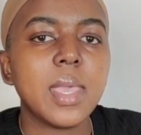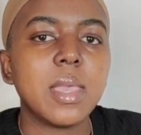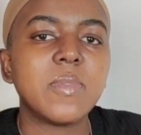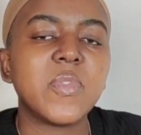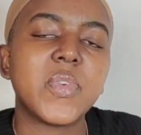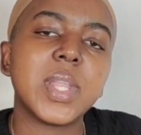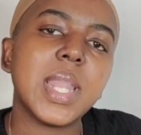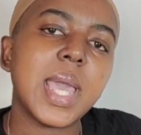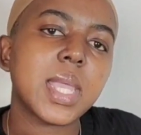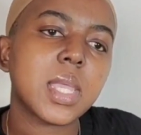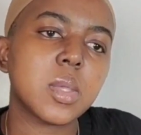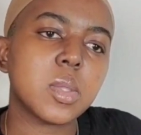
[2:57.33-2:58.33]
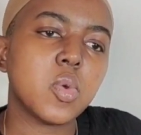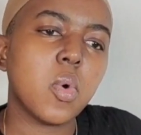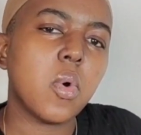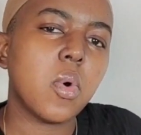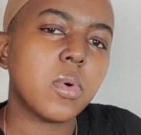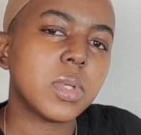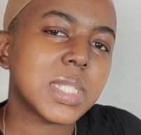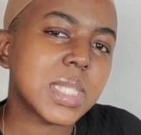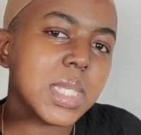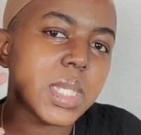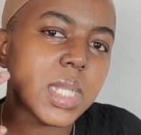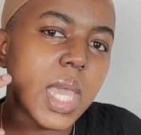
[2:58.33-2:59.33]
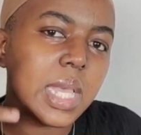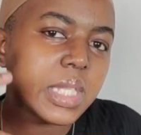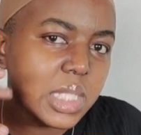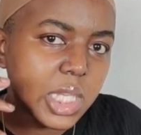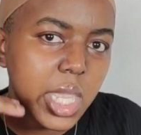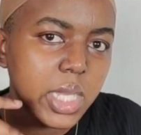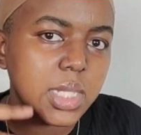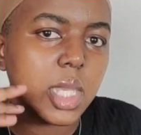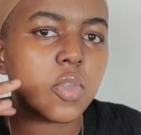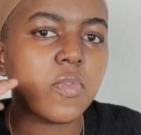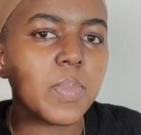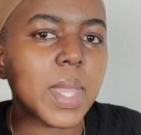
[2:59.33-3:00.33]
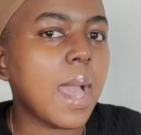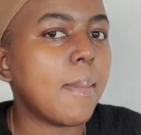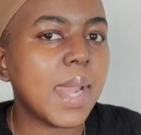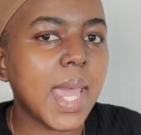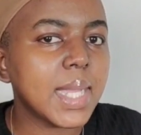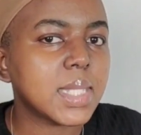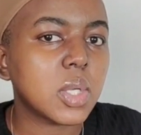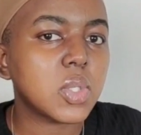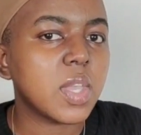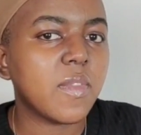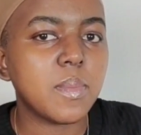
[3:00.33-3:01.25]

if you feel like your skin has changed, like you've become lighter because you